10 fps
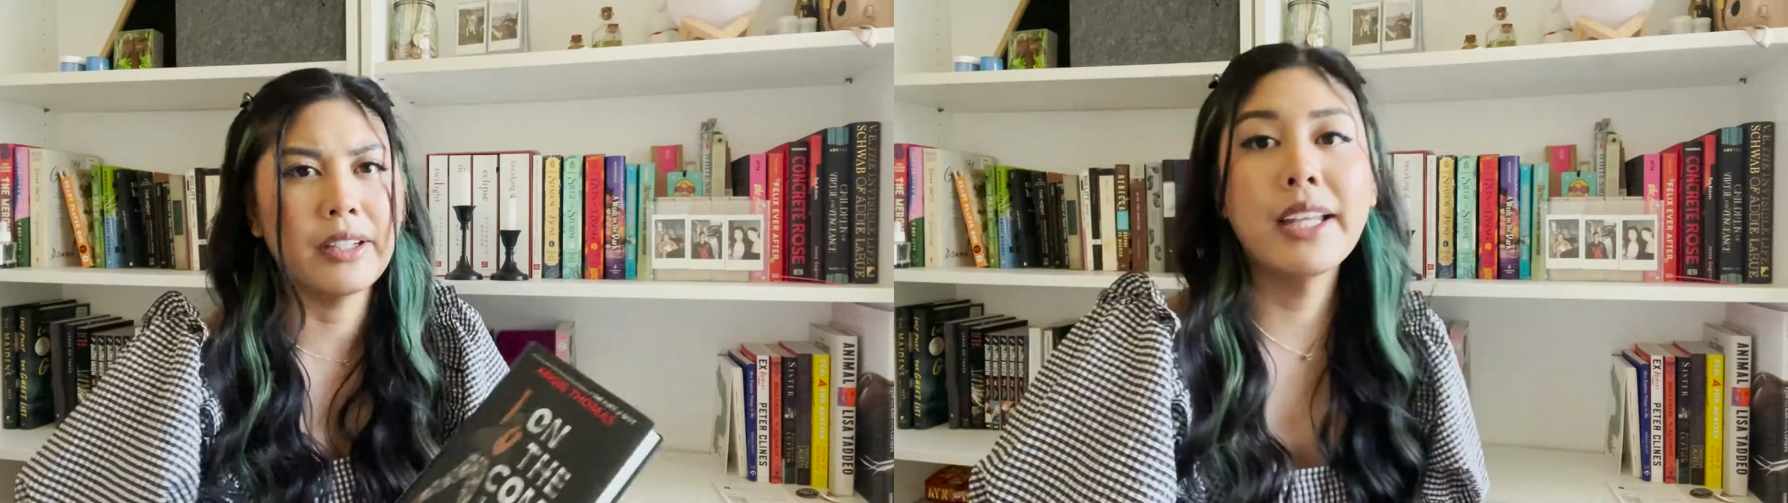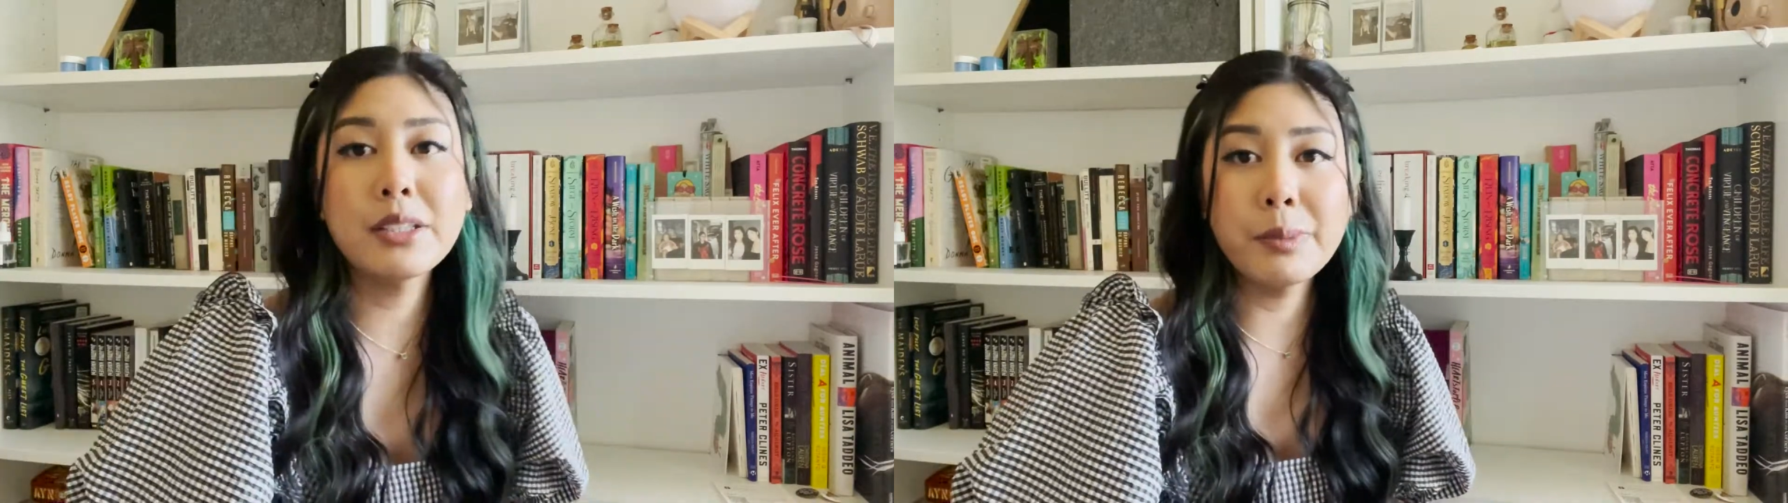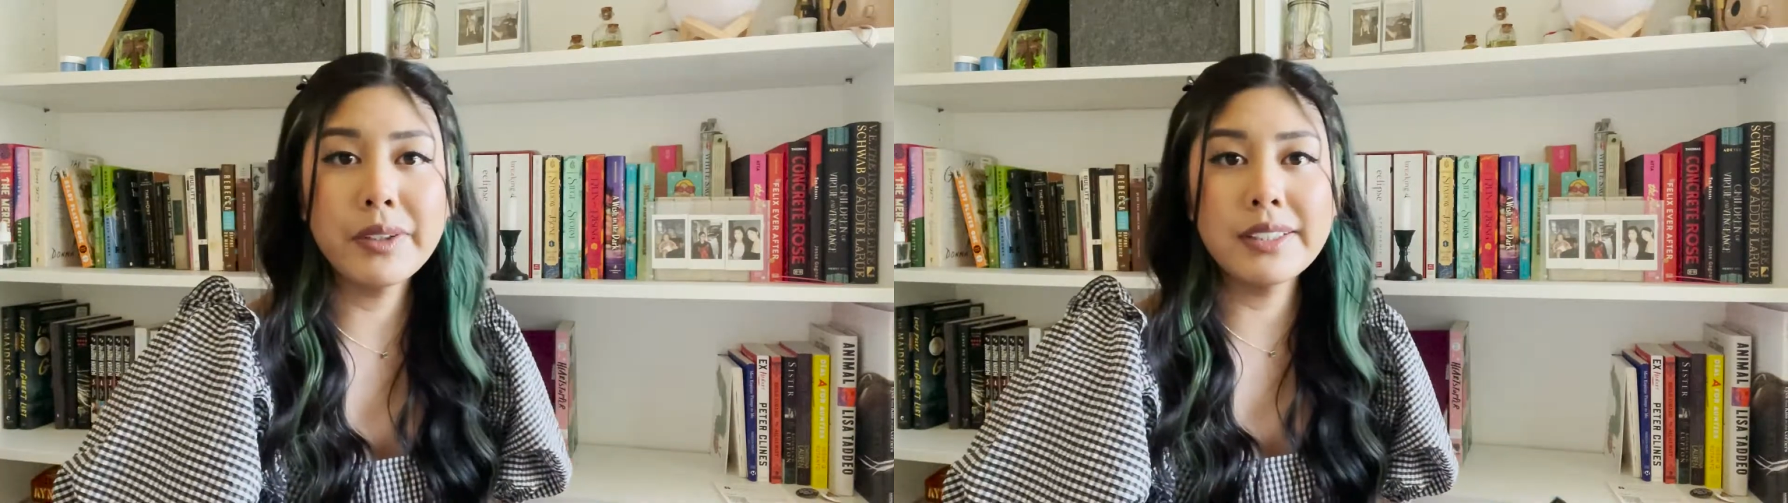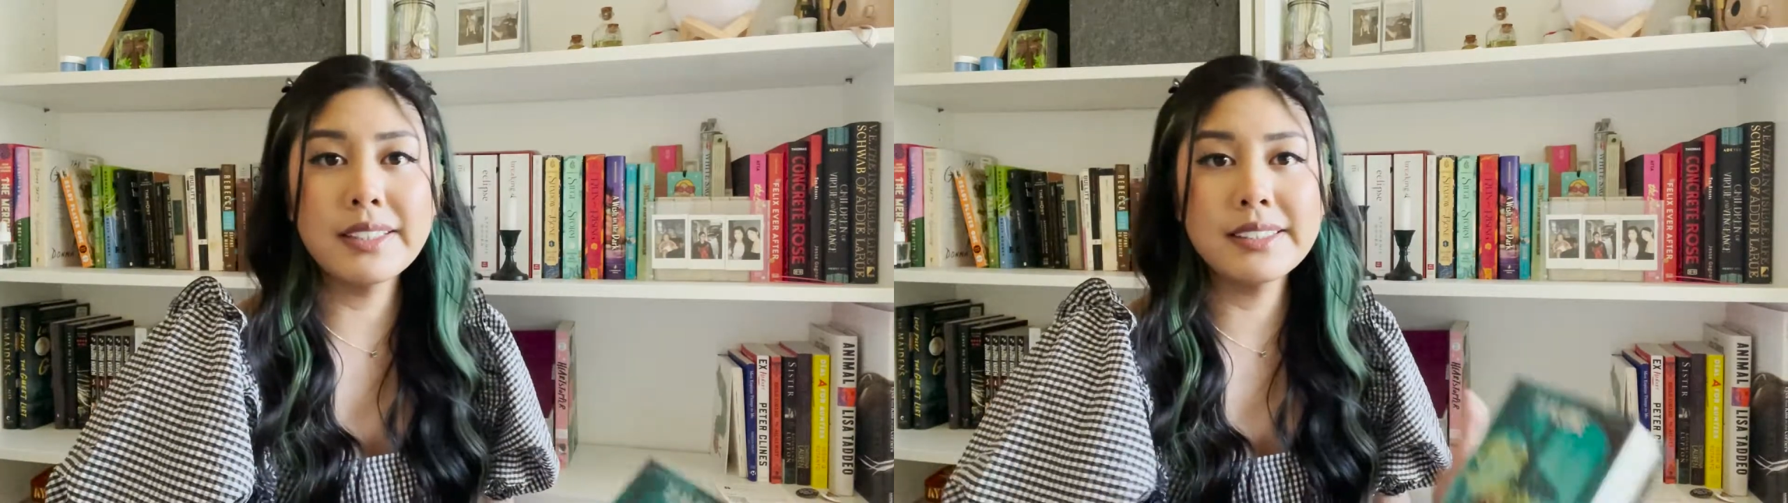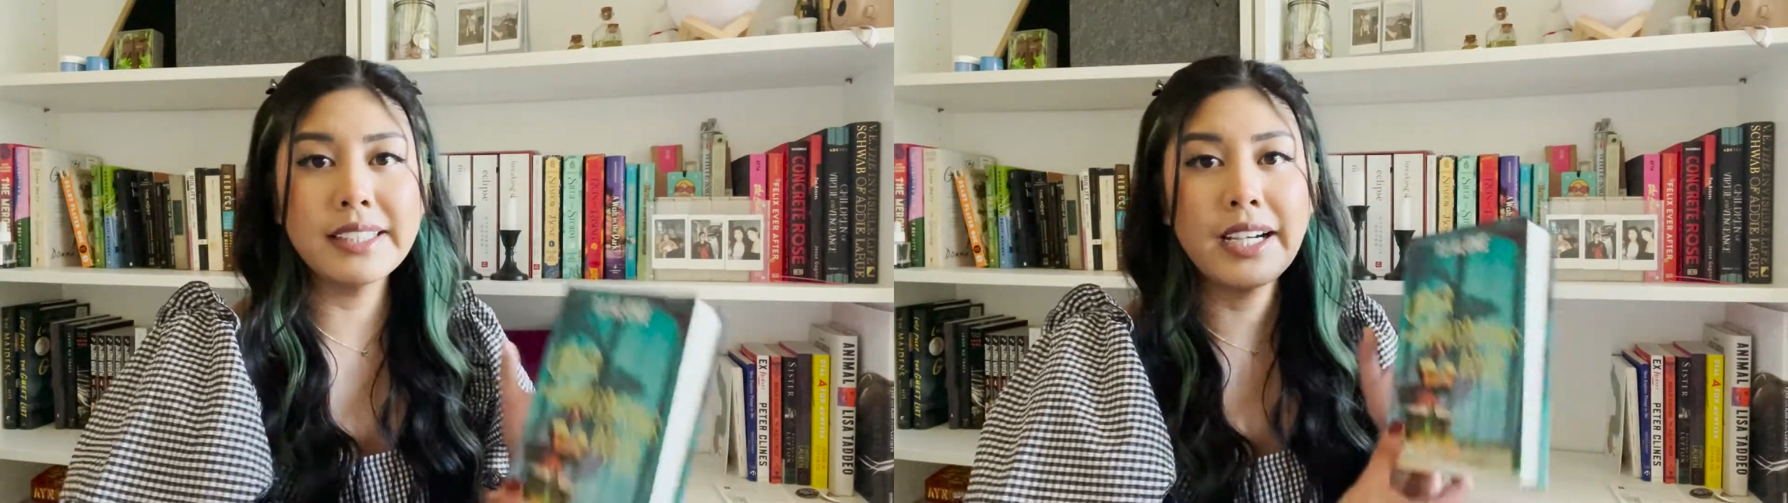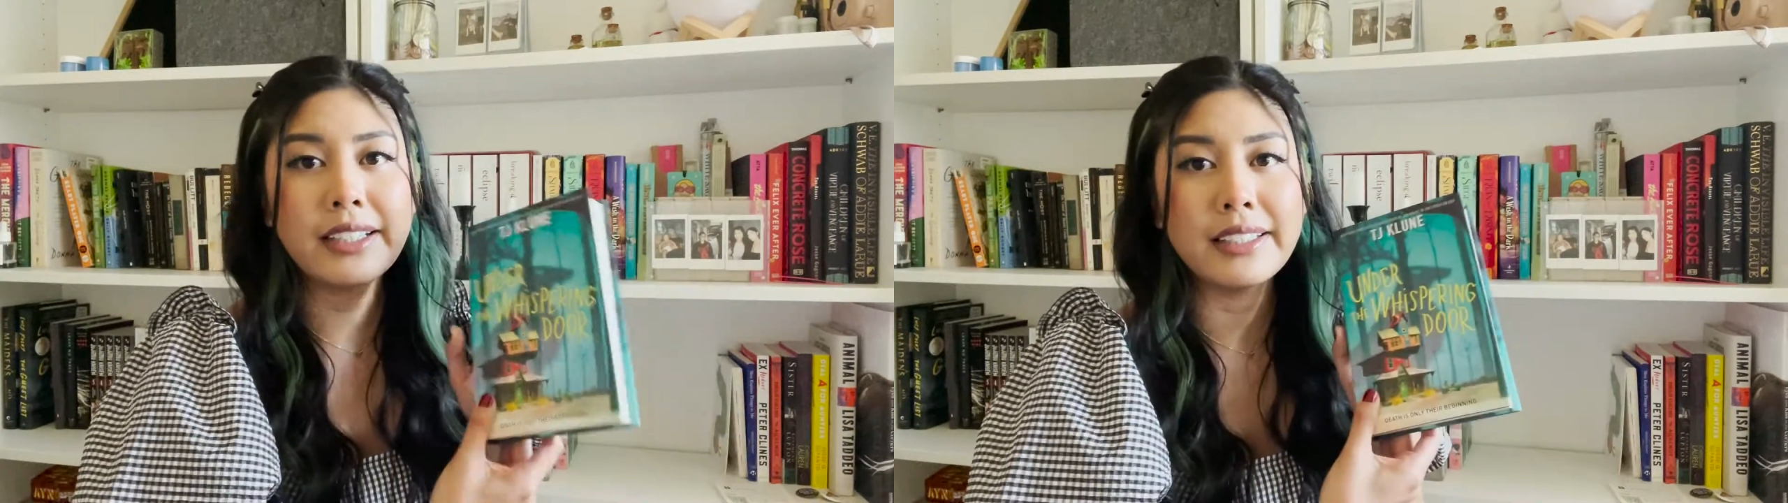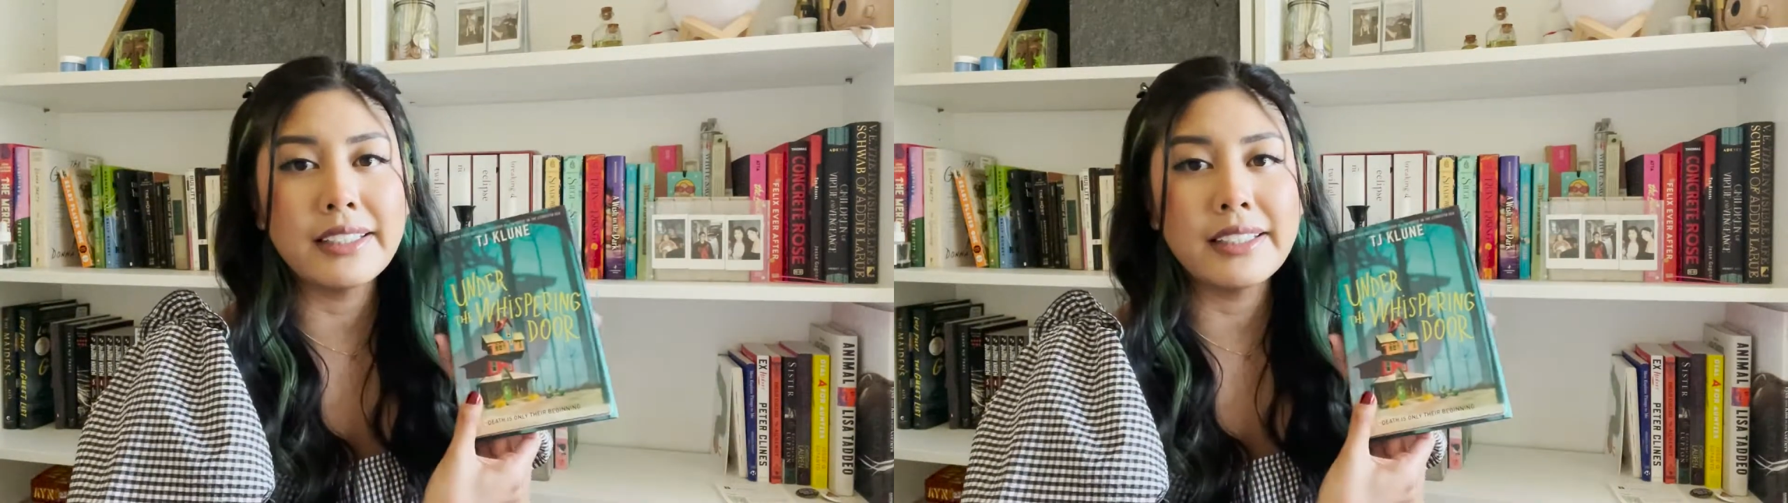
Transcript: Next book in the stack